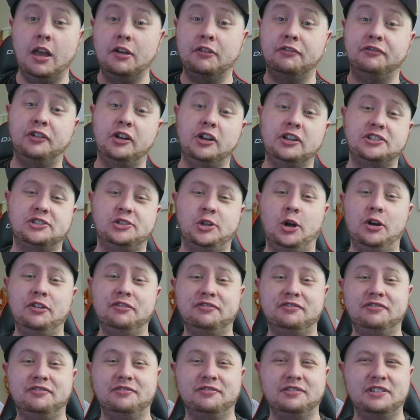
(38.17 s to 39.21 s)
First
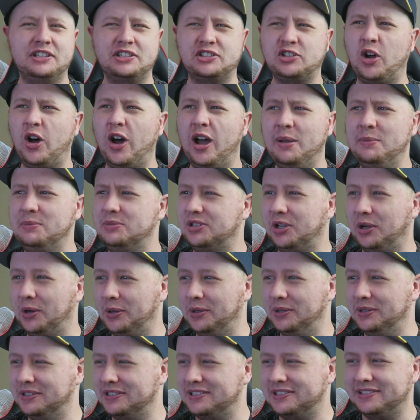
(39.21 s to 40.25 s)
off, the time
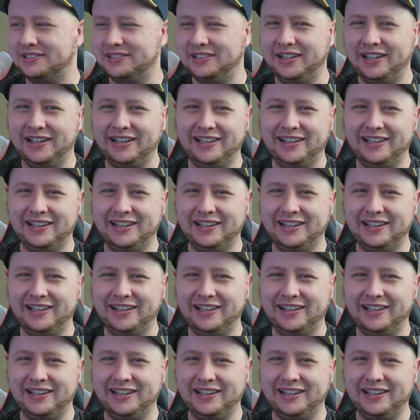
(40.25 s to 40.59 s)
zones.